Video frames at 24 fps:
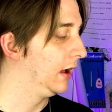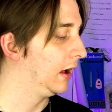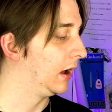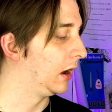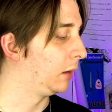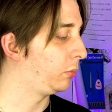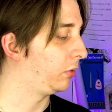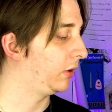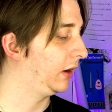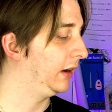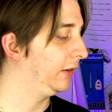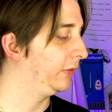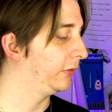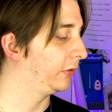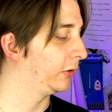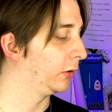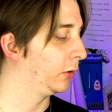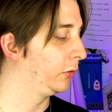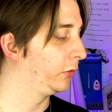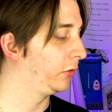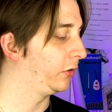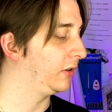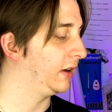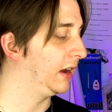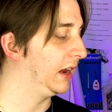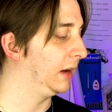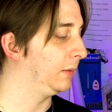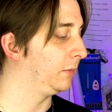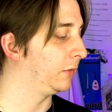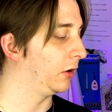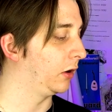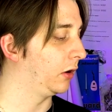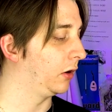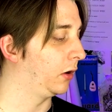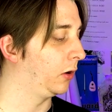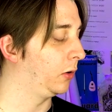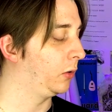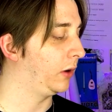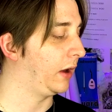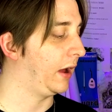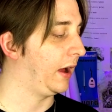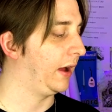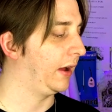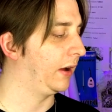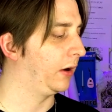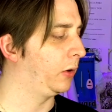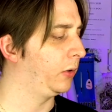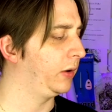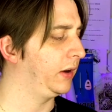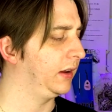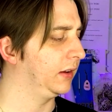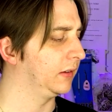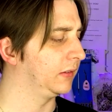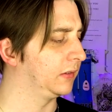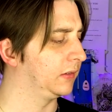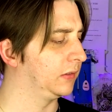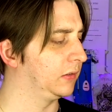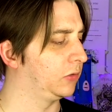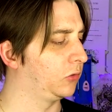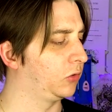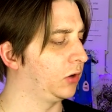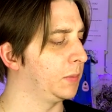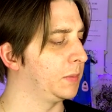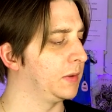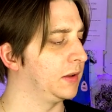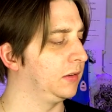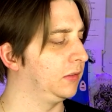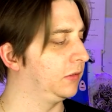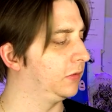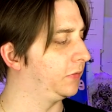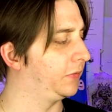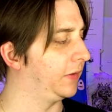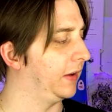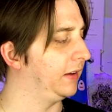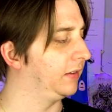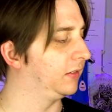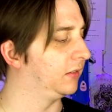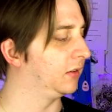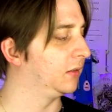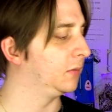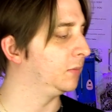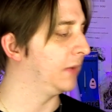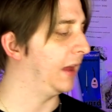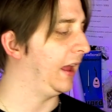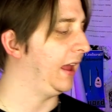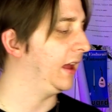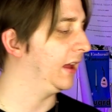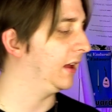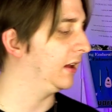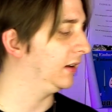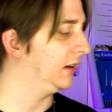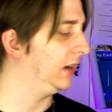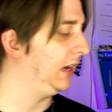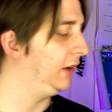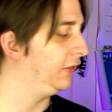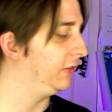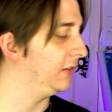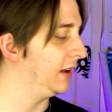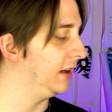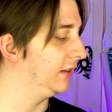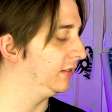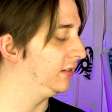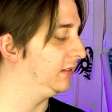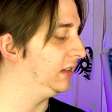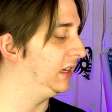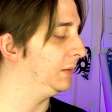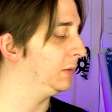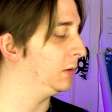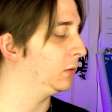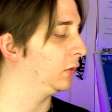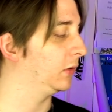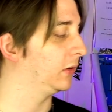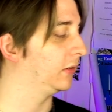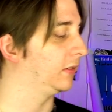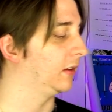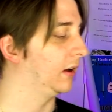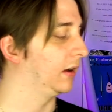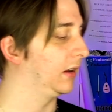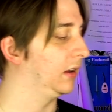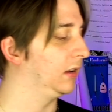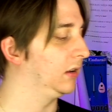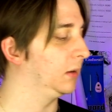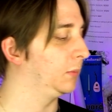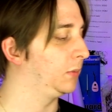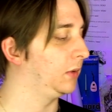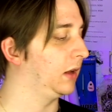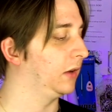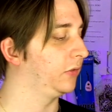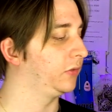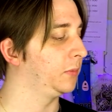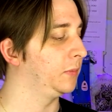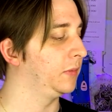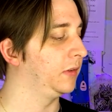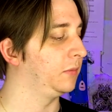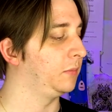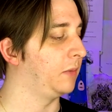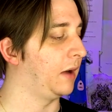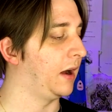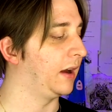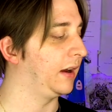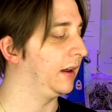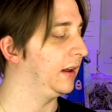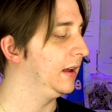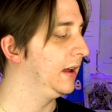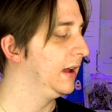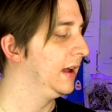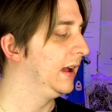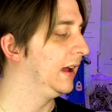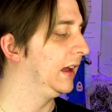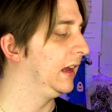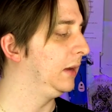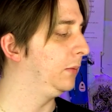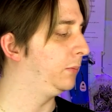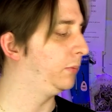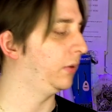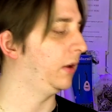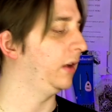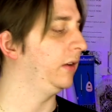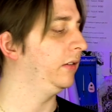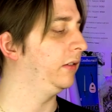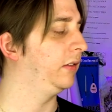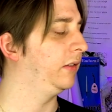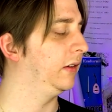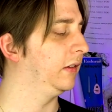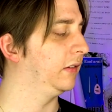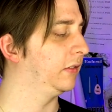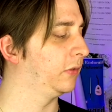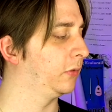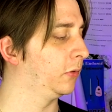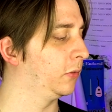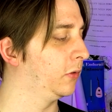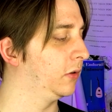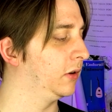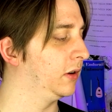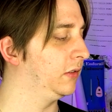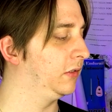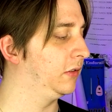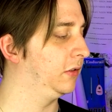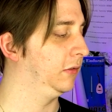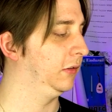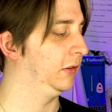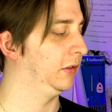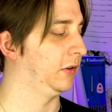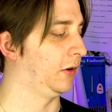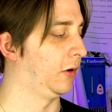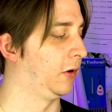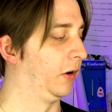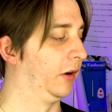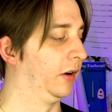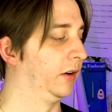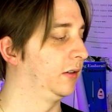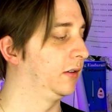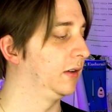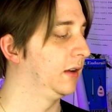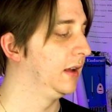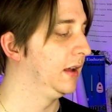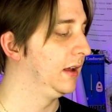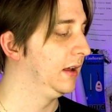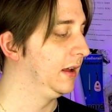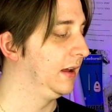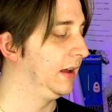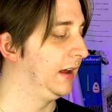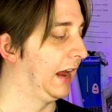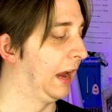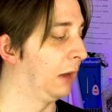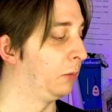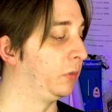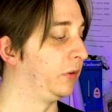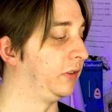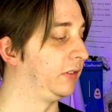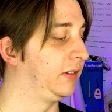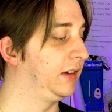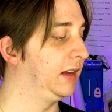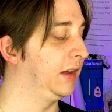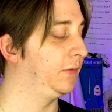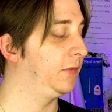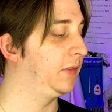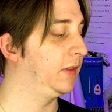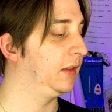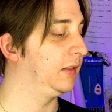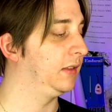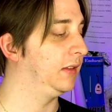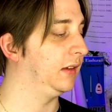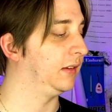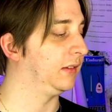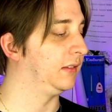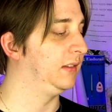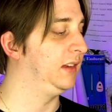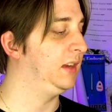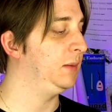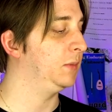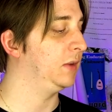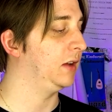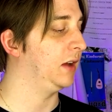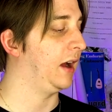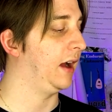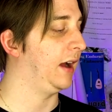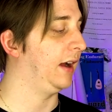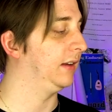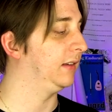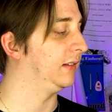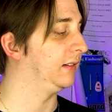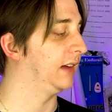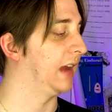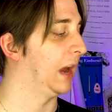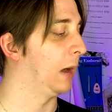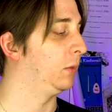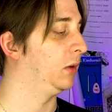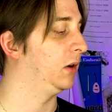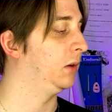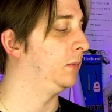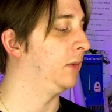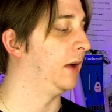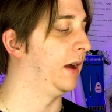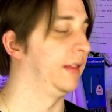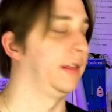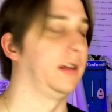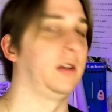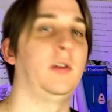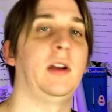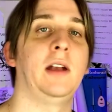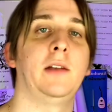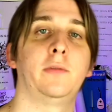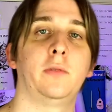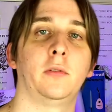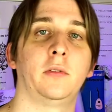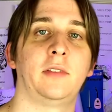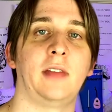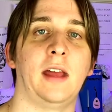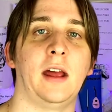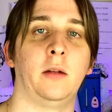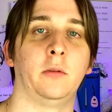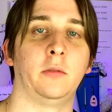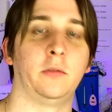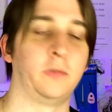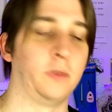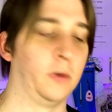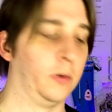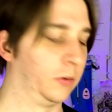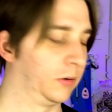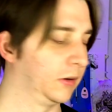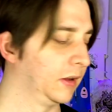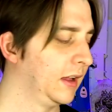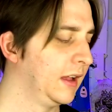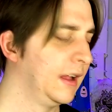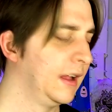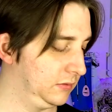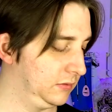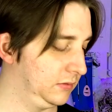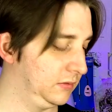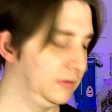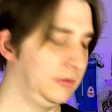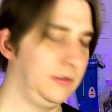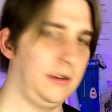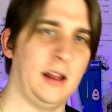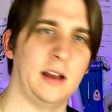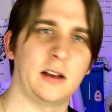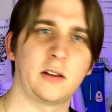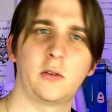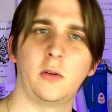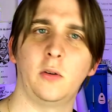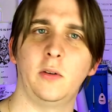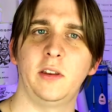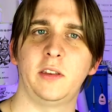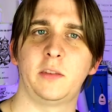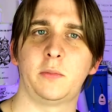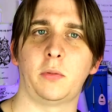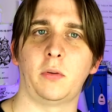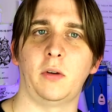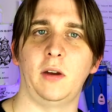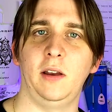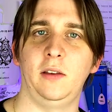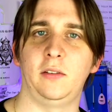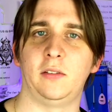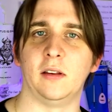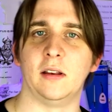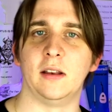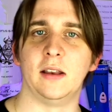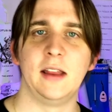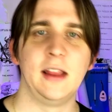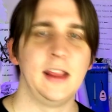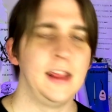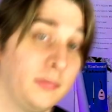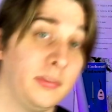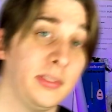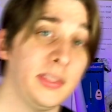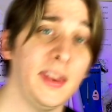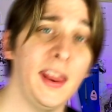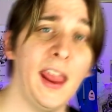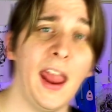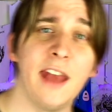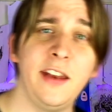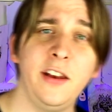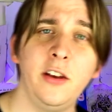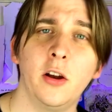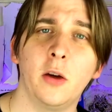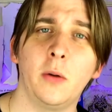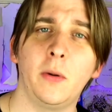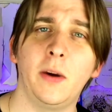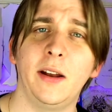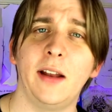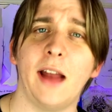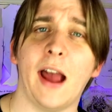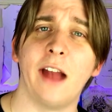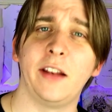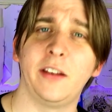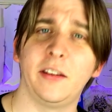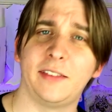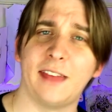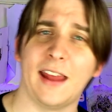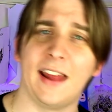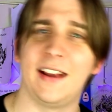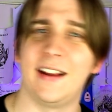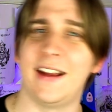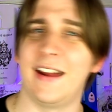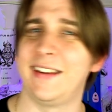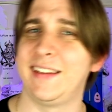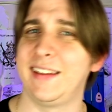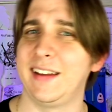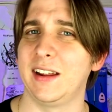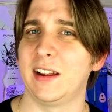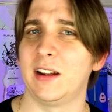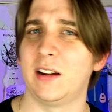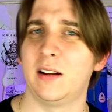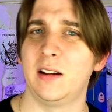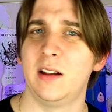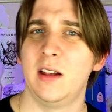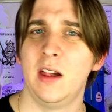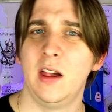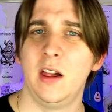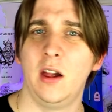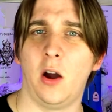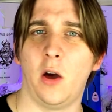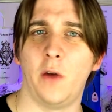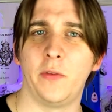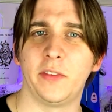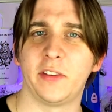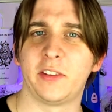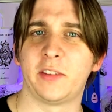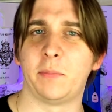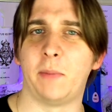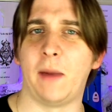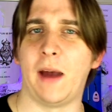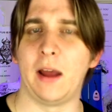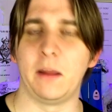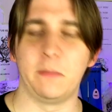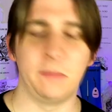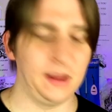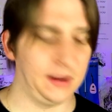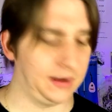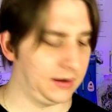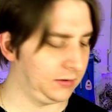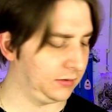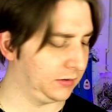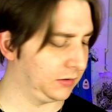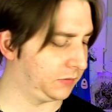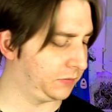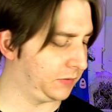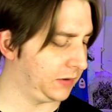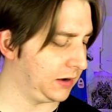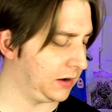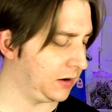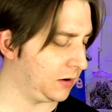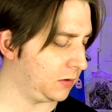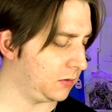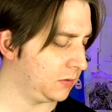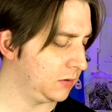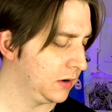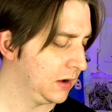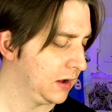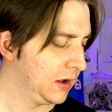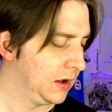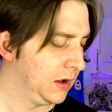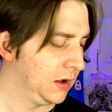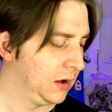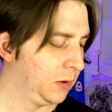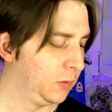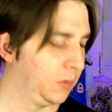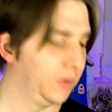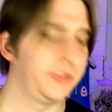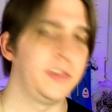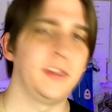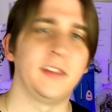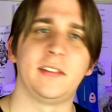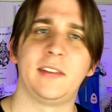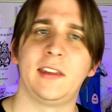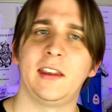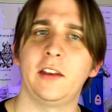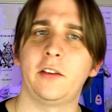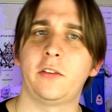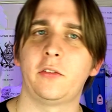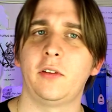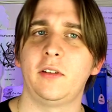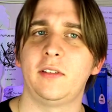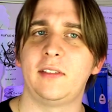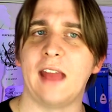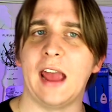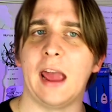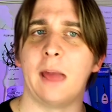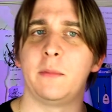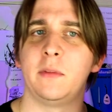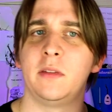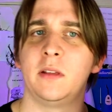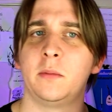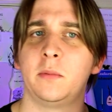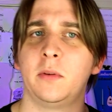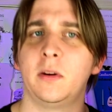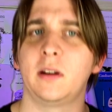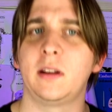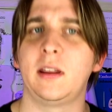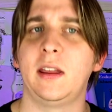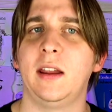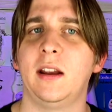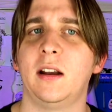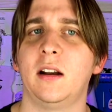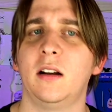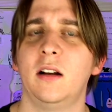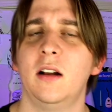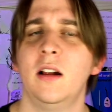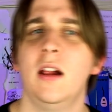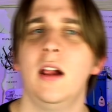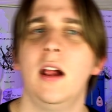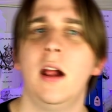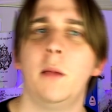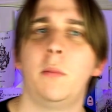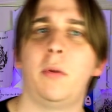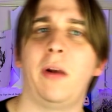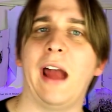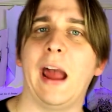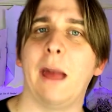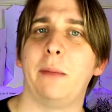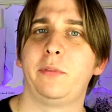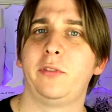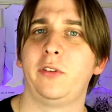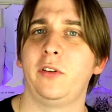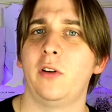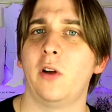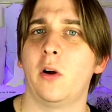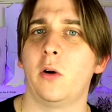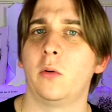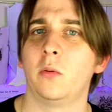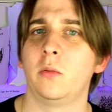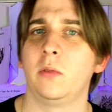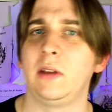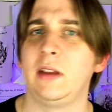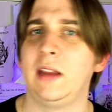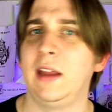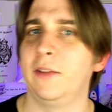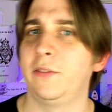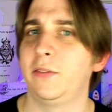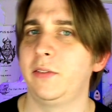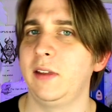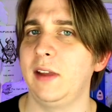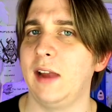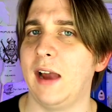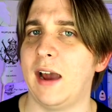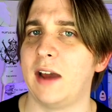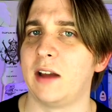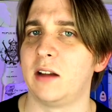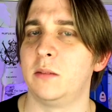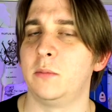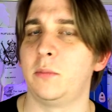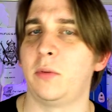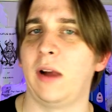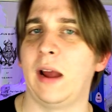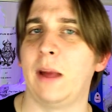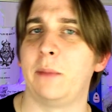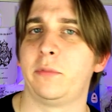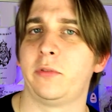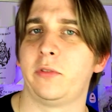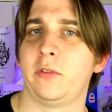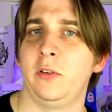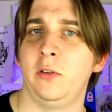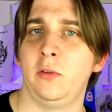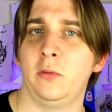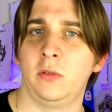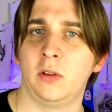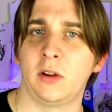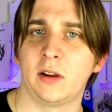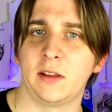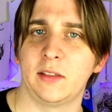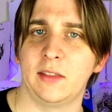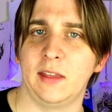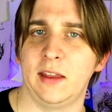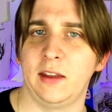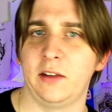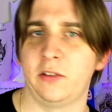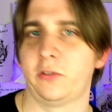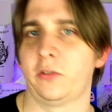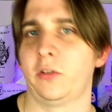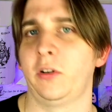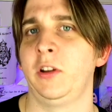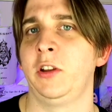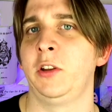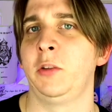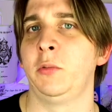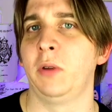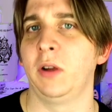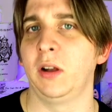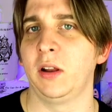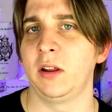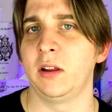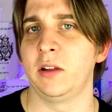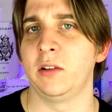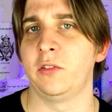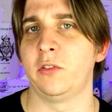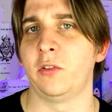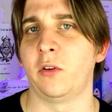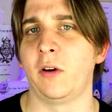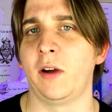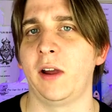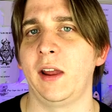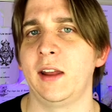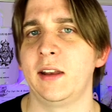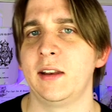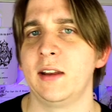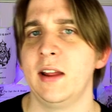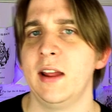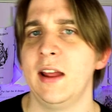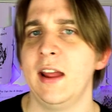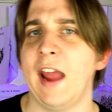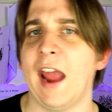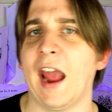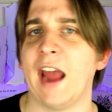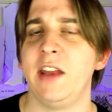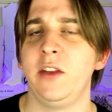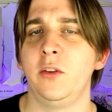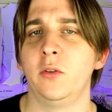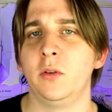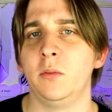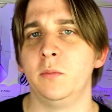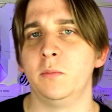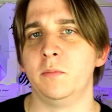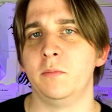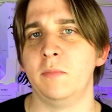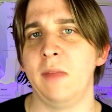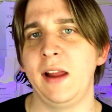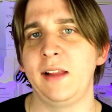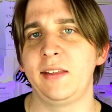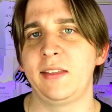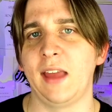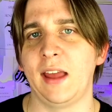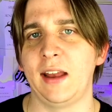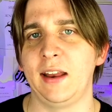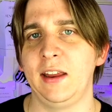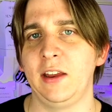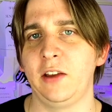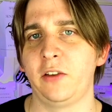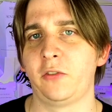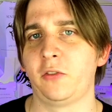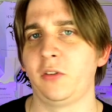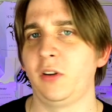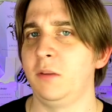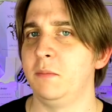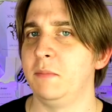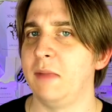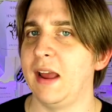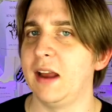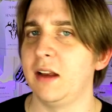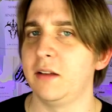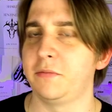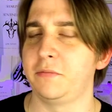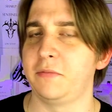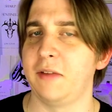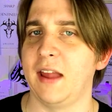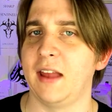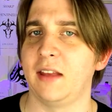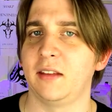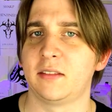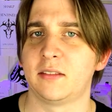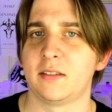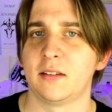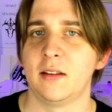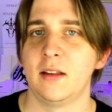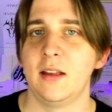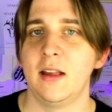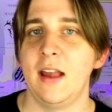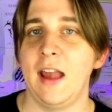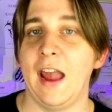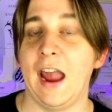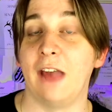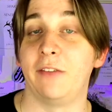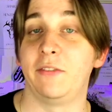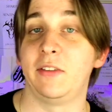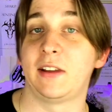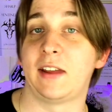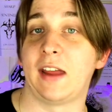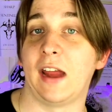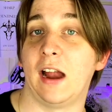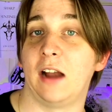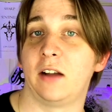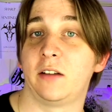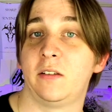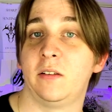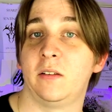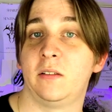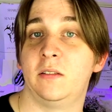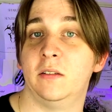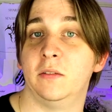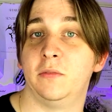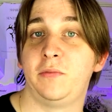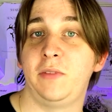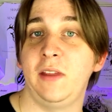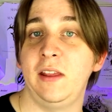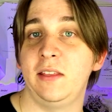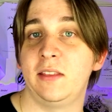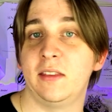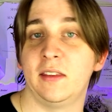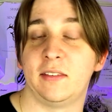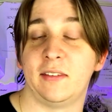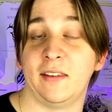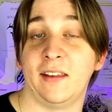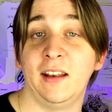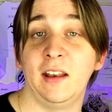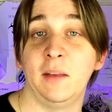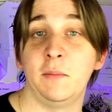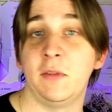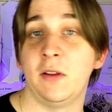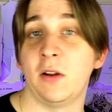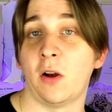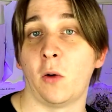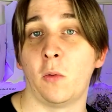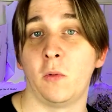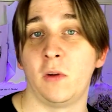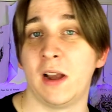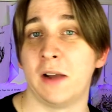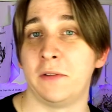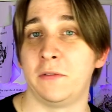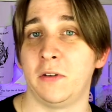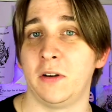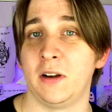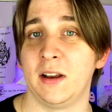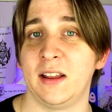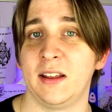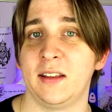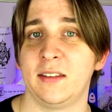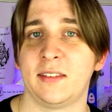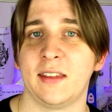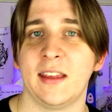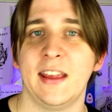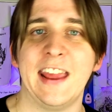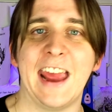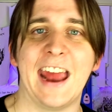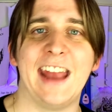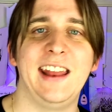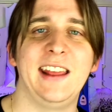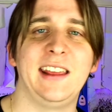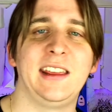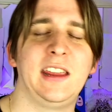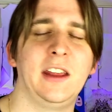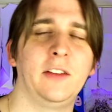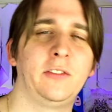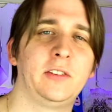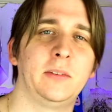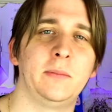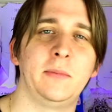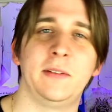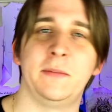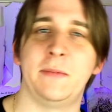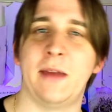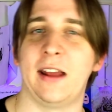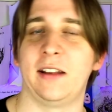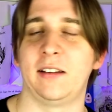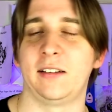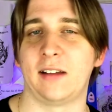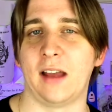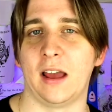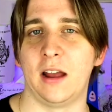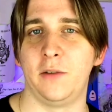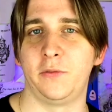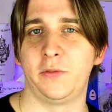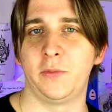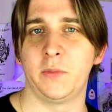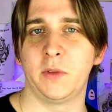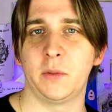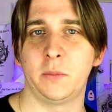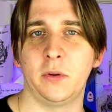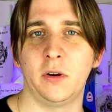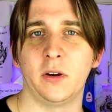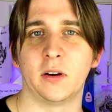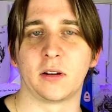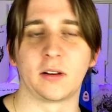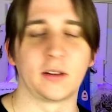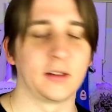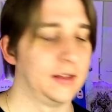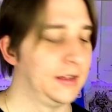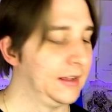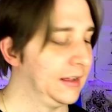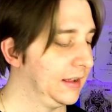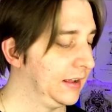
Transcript: A brave soldier named Odious Tribbins faced him, and even as the demon was sucking the blood from his body, he plunged his sword into its heart, and was gifted this demon hide scabbard by the grateful townsfolk. A lot of cool inspiration. And you know what? I just had an idea on the spot making this video. With this history tab in the book here, perhaps you don't give the item, perhaps you look at the history, you really enjoy it, and you make that history manifest, have the characters defeat this enemy or whatever it is, and then give them the magic item from the book.